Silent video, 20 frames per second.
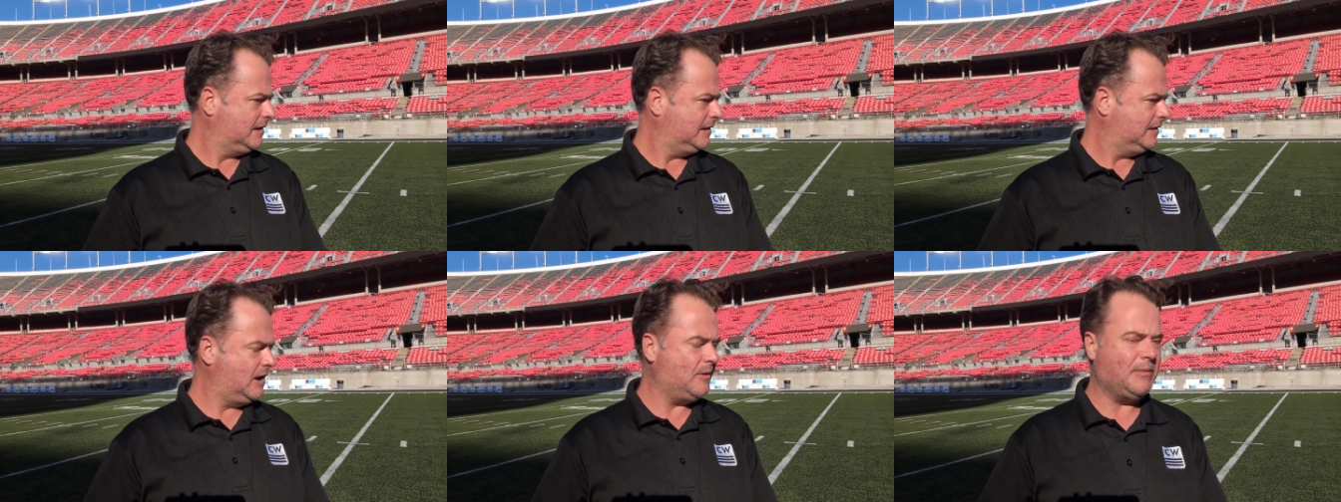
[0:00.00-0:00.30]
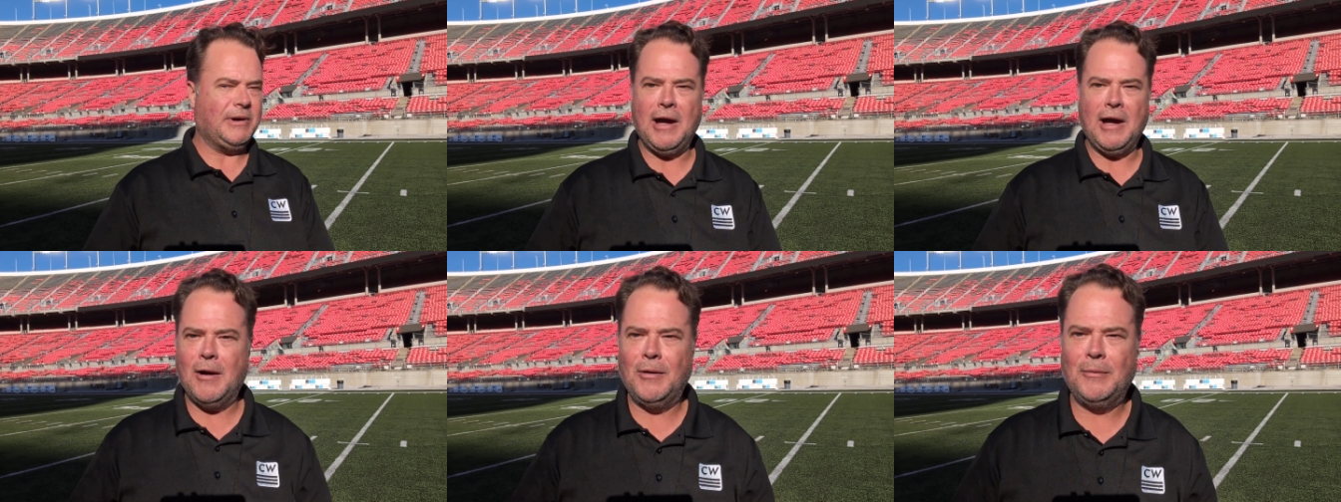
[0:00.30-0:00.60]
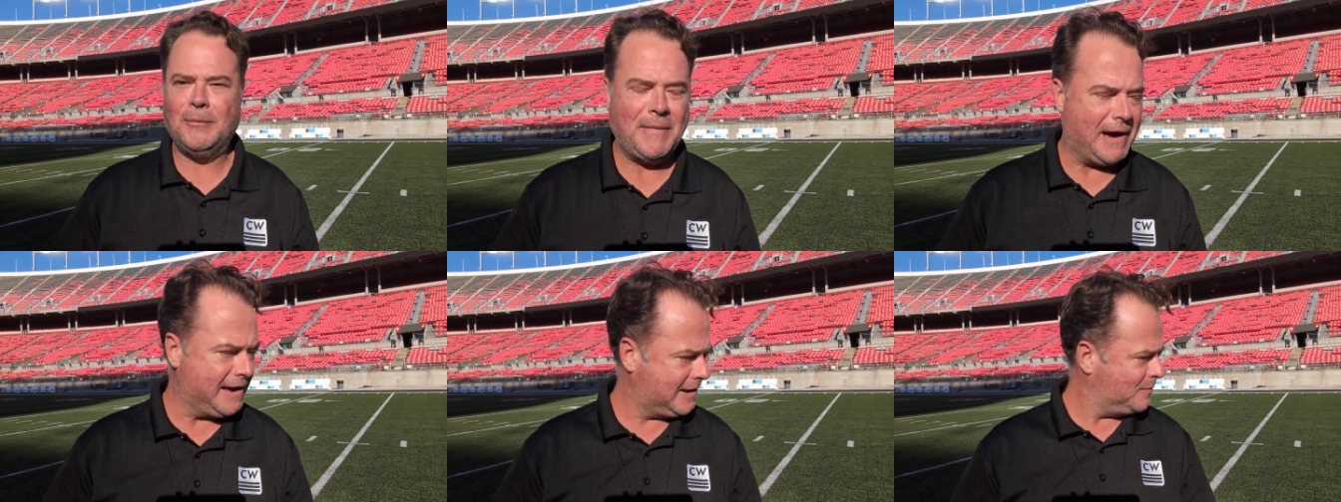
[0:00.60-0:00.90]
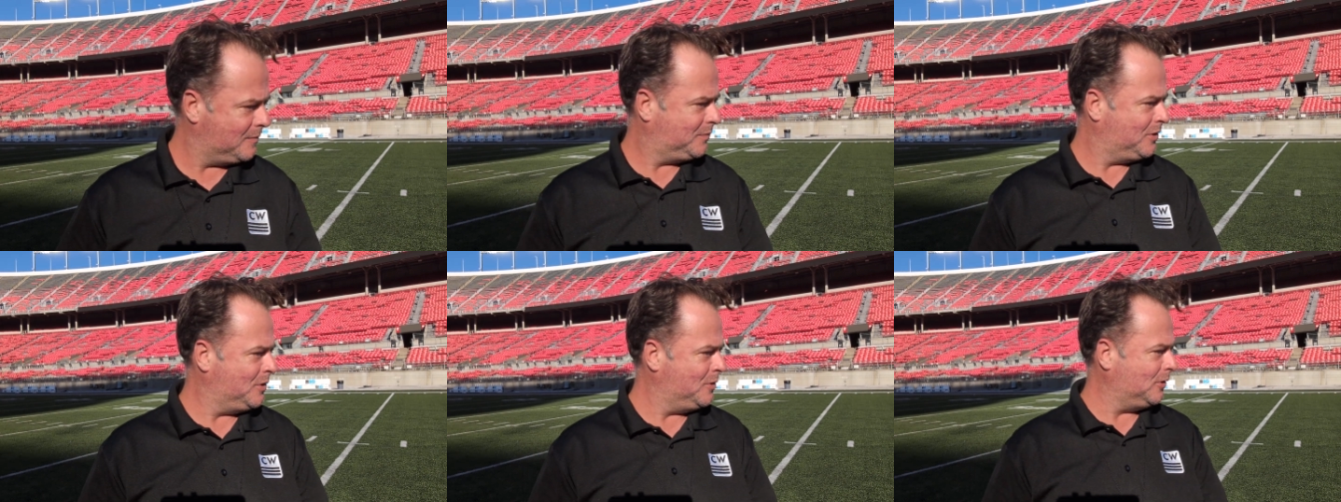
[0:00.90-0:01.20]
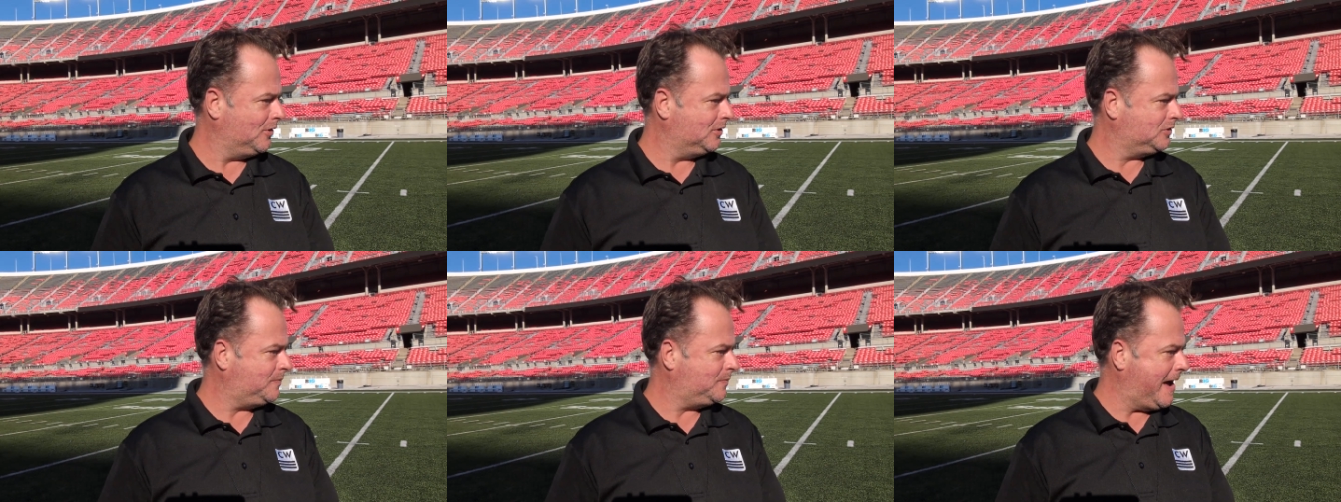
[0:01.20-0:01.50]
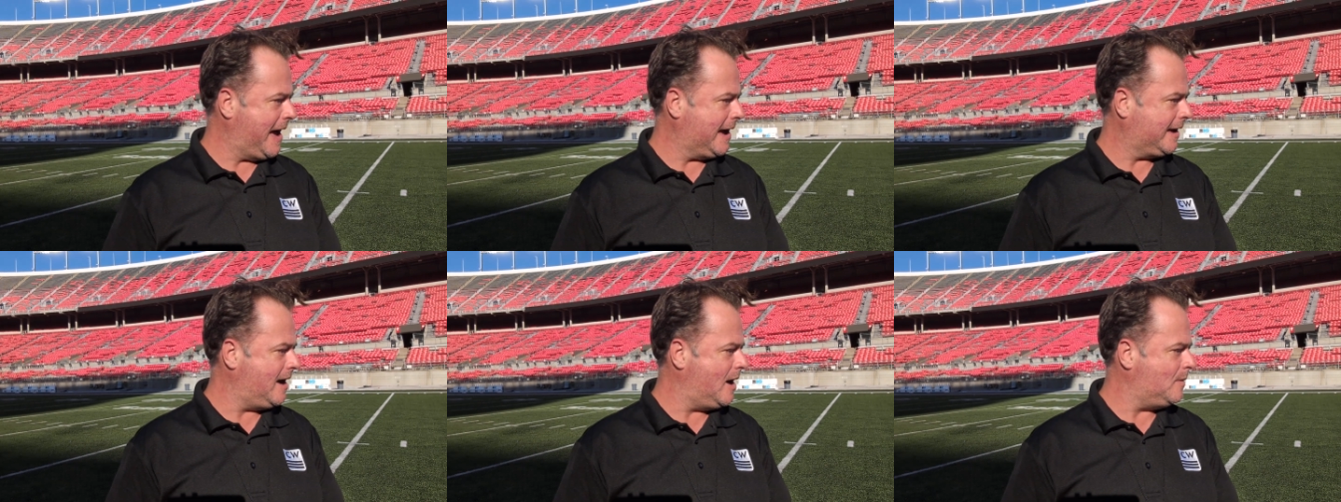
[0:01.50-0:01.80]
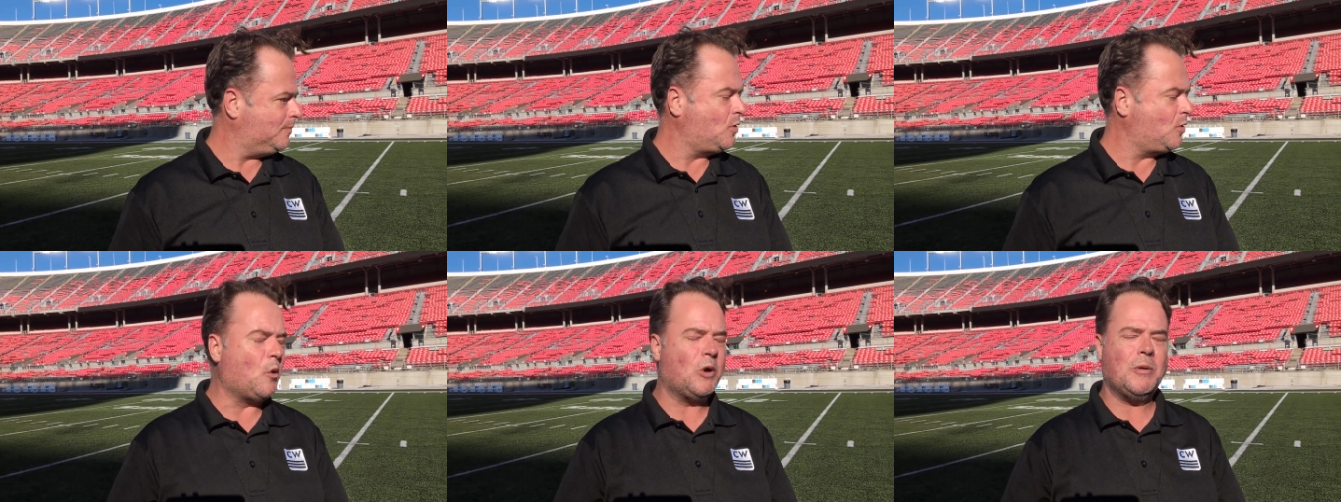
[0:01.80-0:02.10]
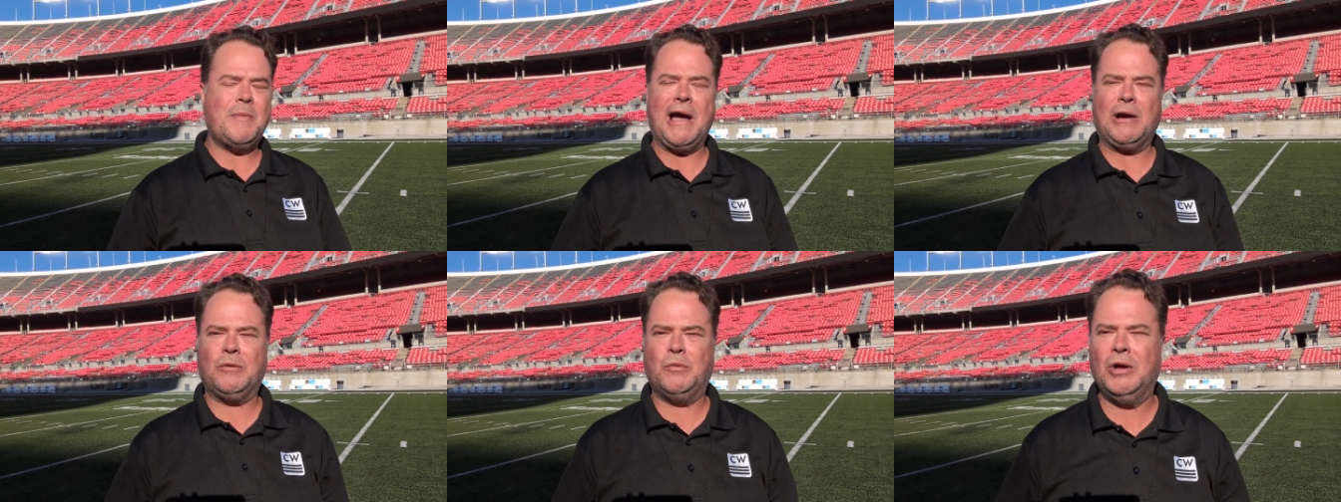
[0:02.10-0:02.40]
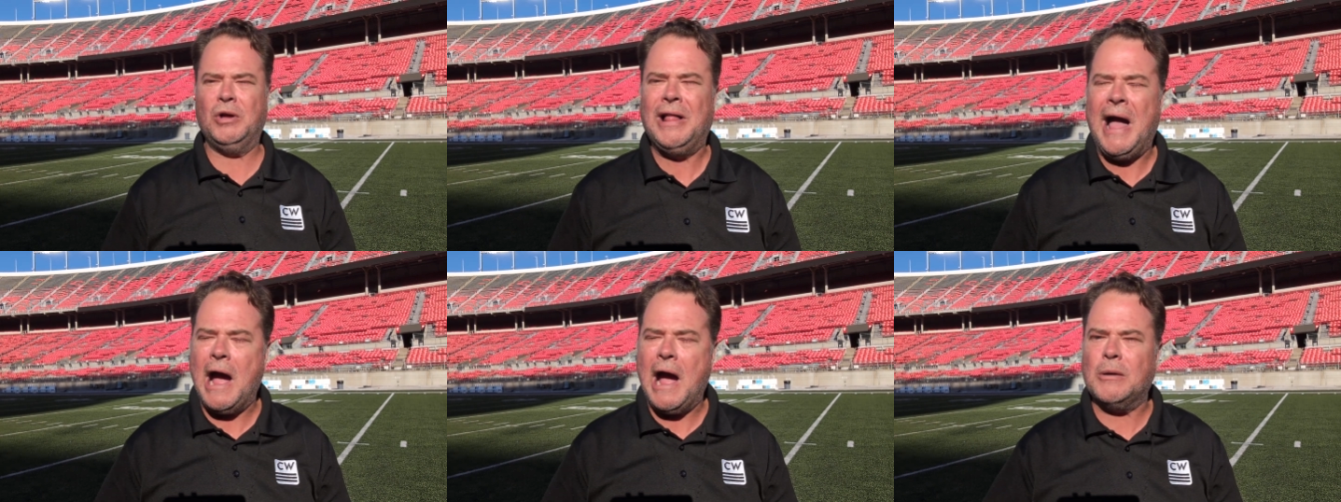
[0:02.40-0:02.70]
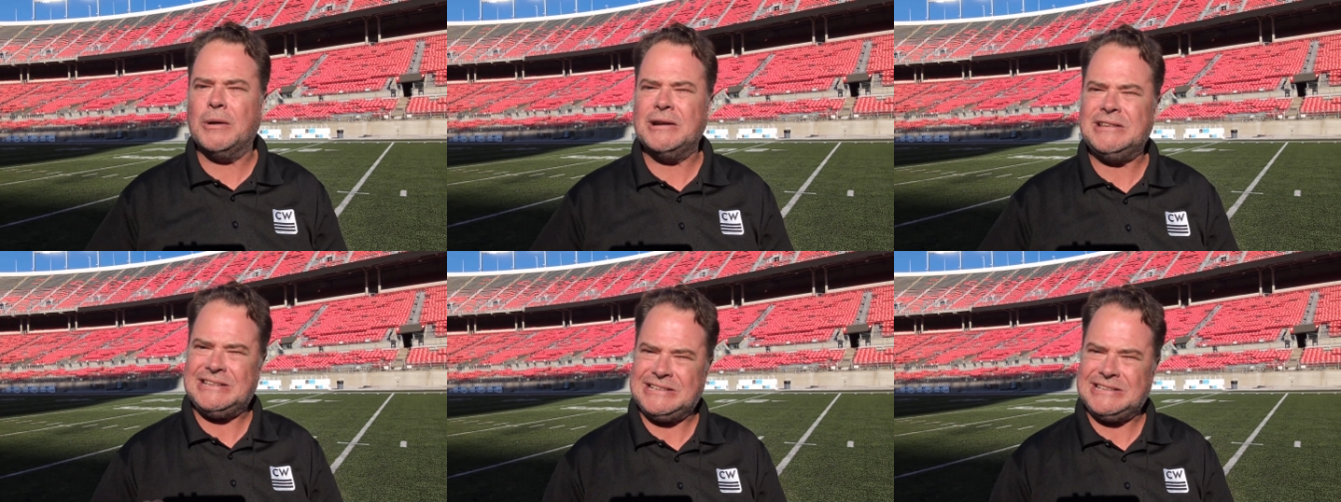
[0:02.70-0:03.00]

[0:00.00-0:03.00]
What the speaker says: there we go. My computer is back up. Quarterback Will Howard,